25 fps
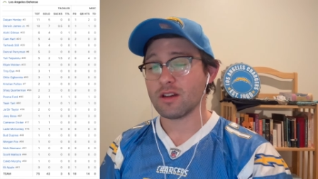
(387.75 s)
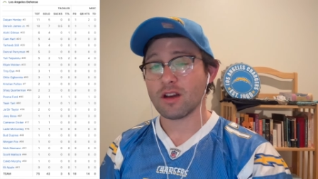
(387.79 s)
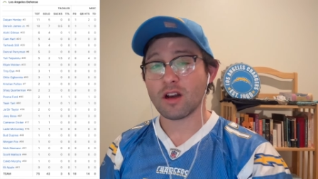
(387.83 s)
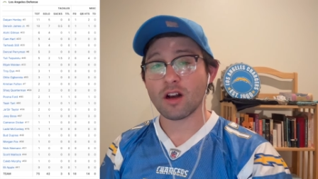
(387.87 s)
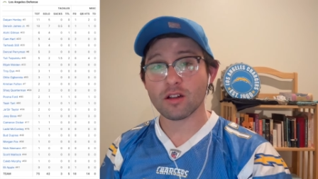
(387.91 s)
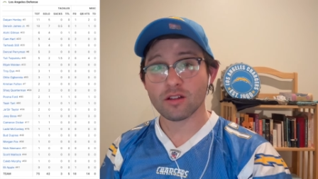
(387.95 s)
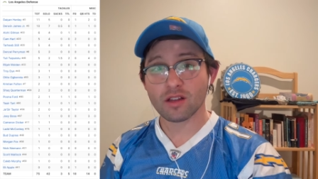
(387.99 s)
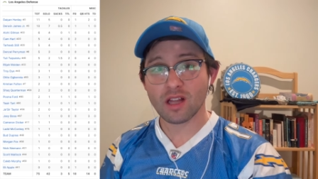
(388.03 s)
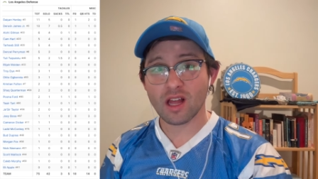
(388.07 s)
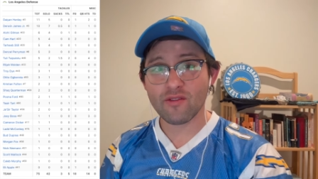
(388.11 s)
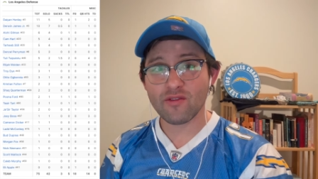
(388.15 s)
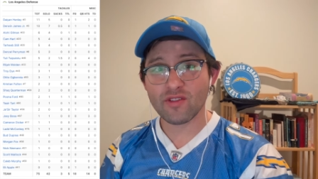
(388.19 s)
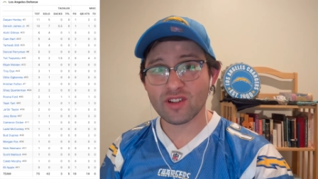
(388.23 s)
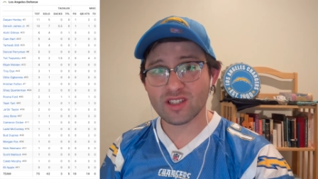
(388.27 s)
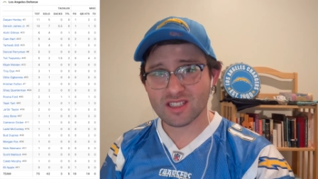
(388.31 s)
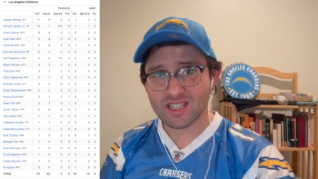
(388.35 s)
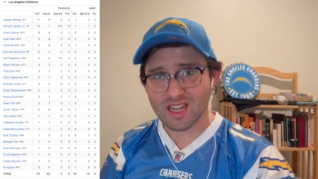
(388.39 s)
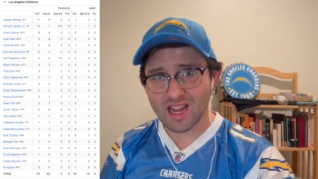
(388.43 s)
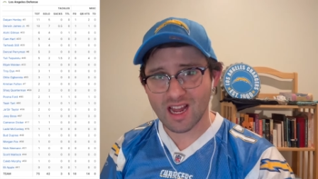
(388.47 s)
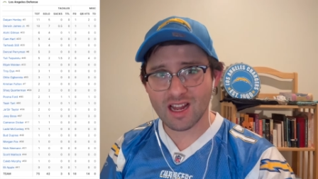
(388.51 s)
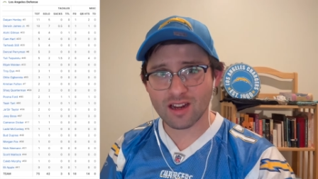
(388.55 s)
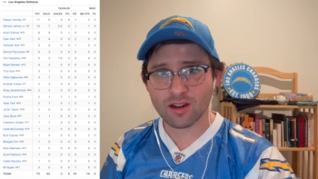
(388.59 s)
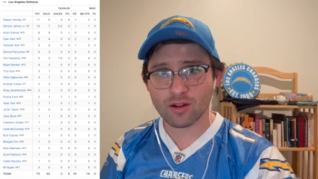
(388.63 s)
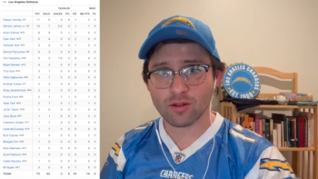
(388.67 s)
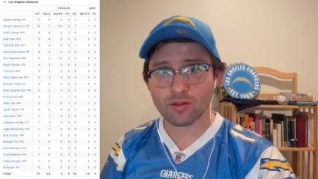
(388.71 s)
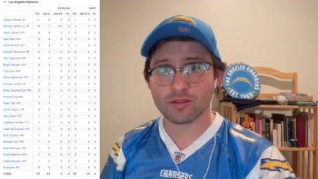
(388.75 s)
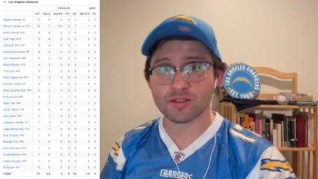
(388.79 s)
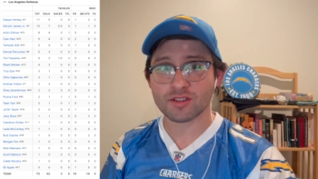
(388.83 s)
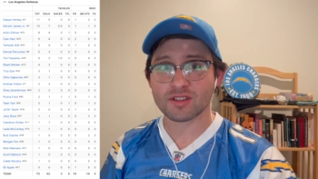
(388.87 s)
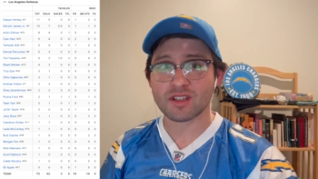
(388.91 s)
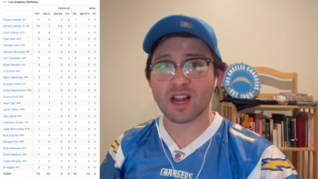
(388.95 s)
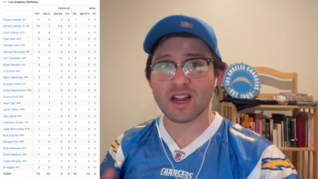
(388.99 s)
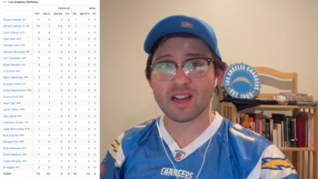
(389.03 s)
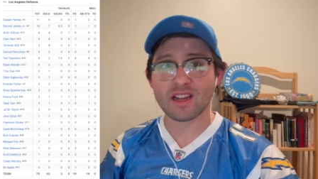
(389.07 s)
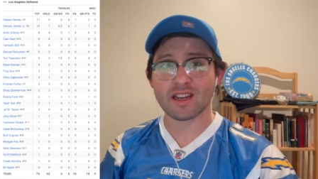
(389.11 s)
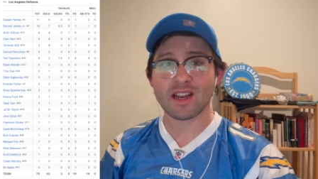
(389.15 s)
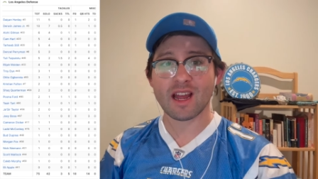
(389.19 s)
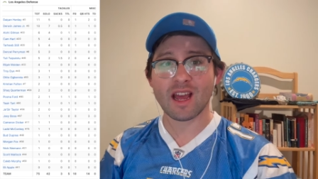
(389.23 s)
11 tackles.
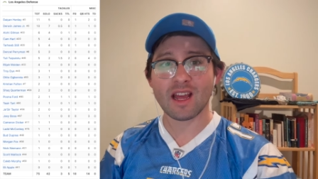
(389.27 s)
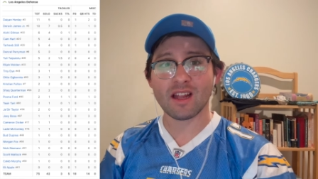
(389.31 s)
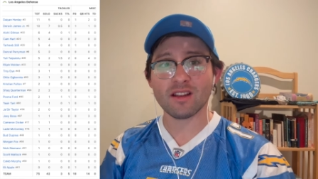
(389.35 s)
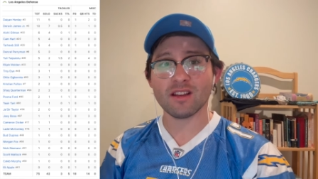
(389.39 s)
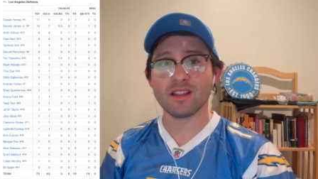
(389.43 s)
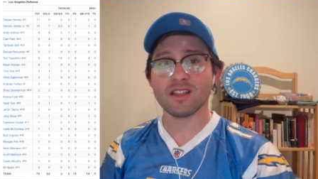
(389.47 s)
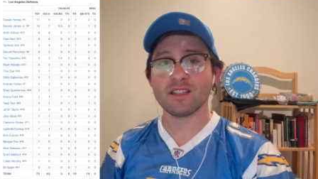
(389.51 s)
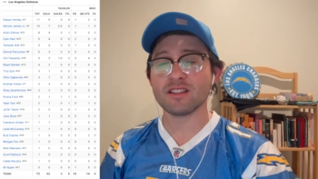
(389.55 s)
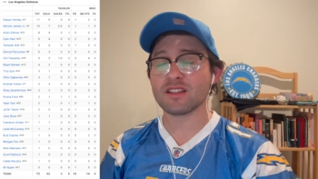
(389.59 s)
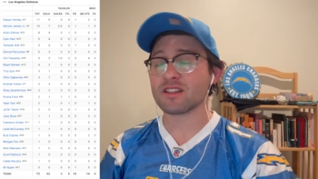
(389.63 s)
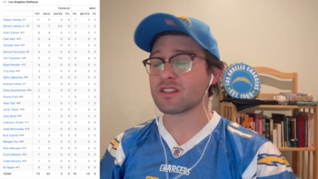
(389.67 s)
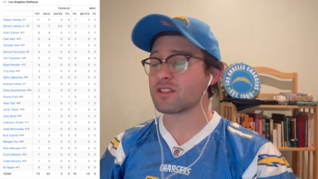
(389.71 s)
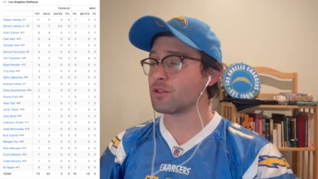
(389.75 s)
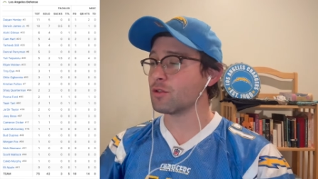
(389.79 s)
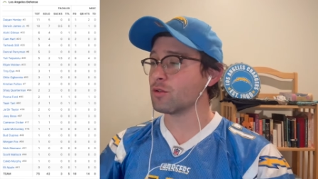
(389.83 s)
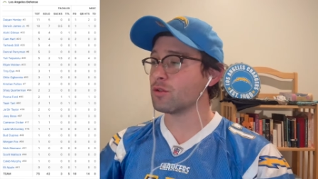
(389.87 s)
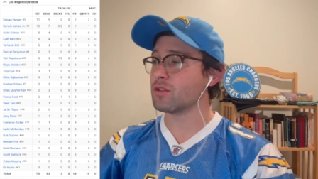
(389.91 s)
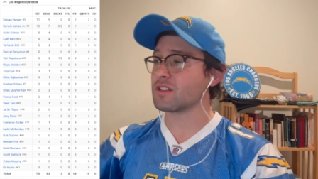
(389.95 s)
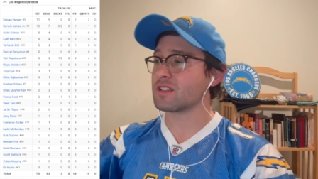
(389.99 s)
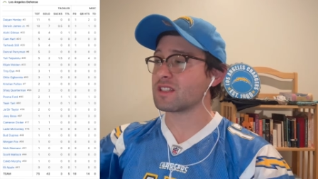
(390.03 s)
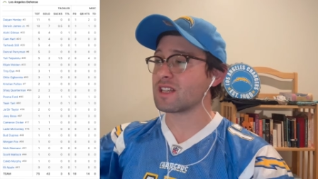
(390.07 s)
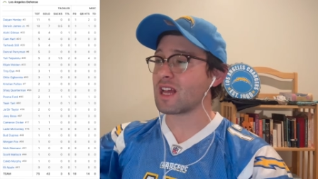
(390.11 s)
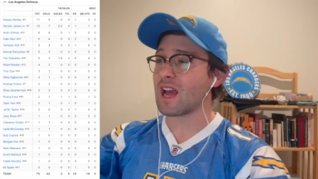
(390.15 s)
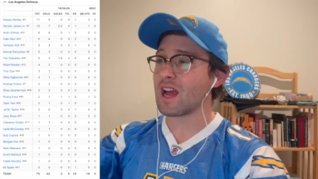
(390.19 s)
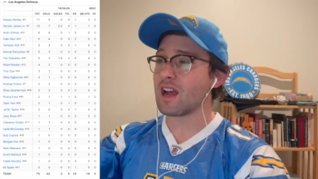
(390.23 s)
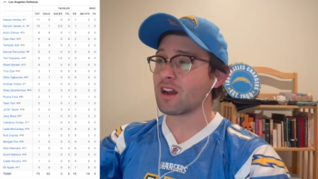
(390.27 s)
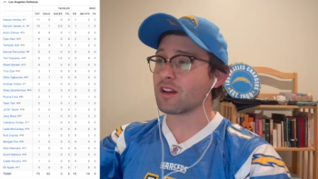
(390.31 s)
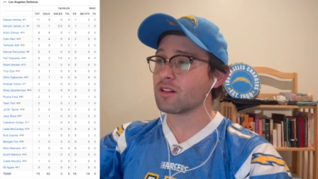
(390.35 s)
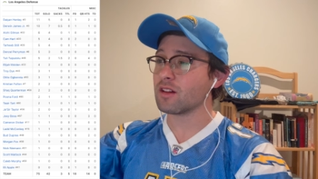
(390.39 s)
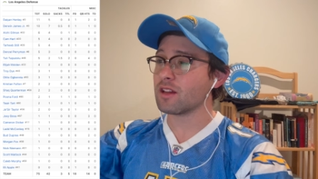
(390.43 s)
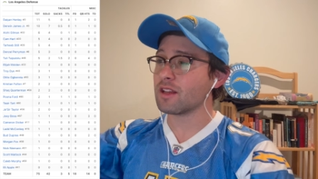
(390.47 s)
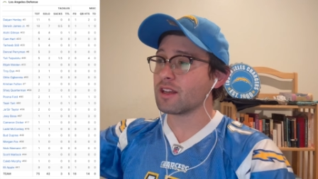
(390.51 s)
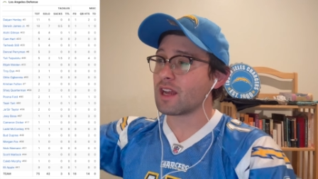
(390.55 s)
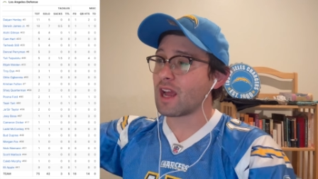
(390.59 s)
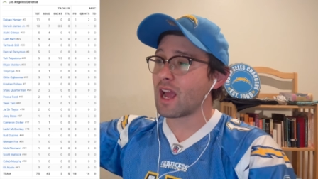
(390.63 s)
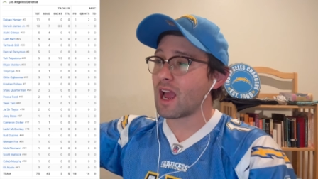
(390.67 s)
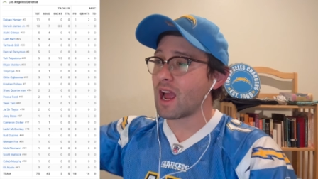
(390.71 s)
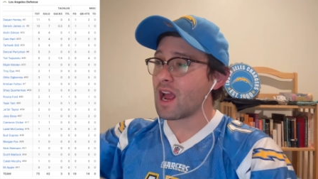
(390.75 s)
Diane Henley, this dude is
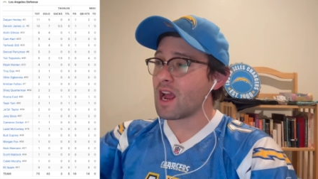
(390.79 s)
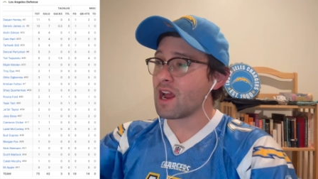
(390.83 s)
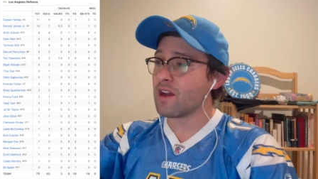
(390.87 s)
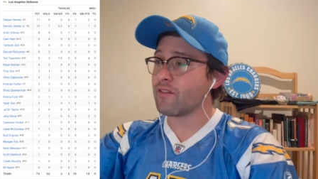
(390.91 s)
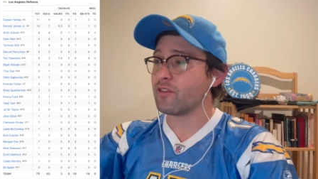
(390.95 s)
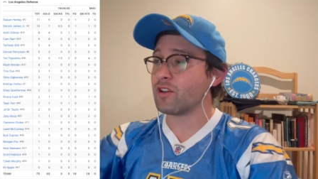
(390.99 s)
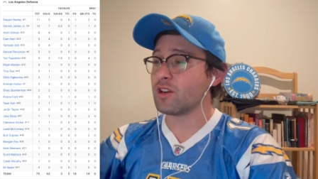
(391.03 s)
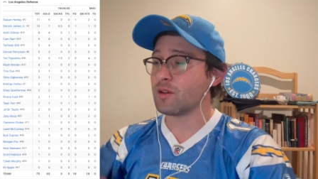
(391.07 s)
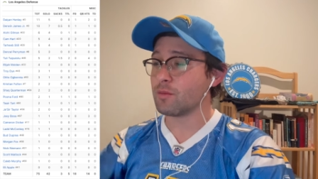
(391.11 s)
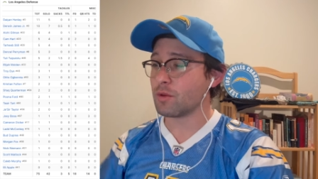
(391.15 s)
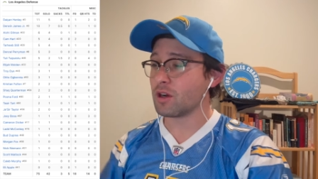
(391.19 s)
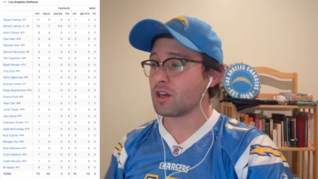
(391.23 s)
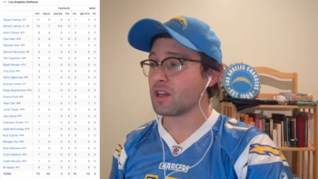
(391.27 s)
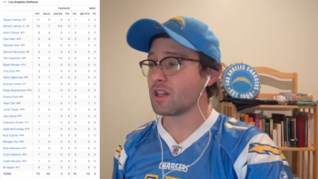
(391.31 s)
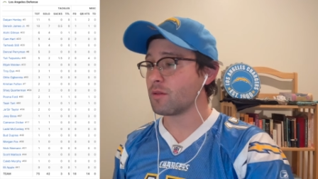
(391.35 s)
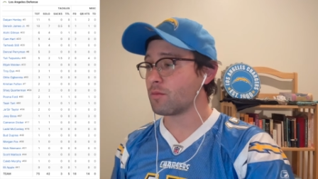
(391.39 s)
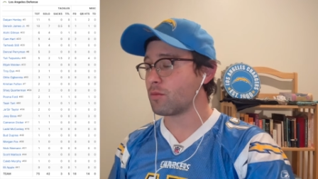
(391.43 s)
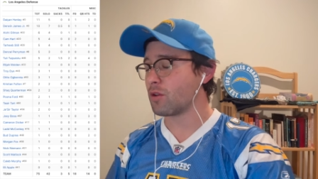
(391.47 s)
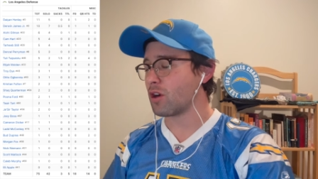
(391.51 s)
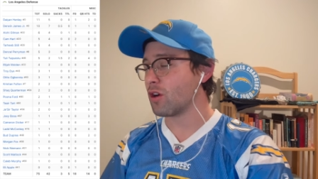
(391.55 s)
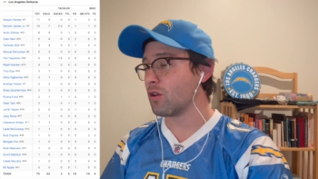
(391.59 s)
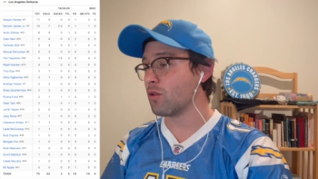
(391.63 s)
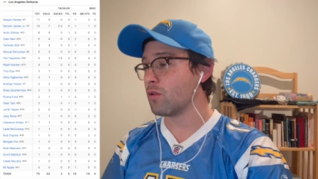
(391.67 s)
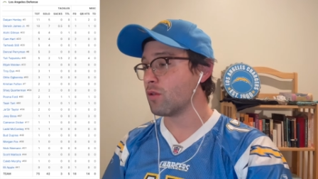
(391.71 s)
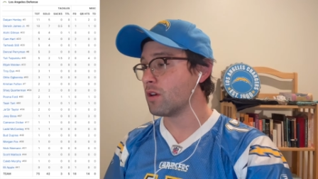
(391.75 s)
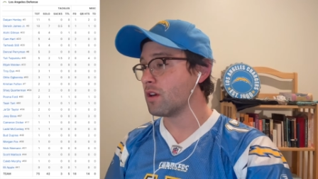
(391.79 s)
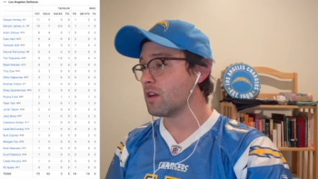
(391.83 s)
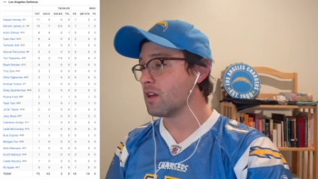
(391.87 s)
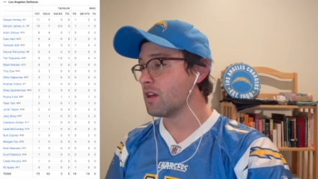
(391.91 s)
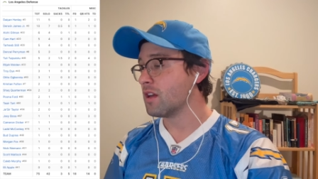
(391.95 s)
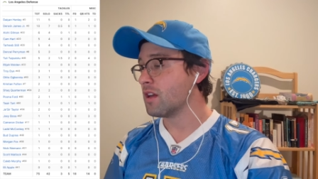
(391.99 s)
tackling everybody, bro.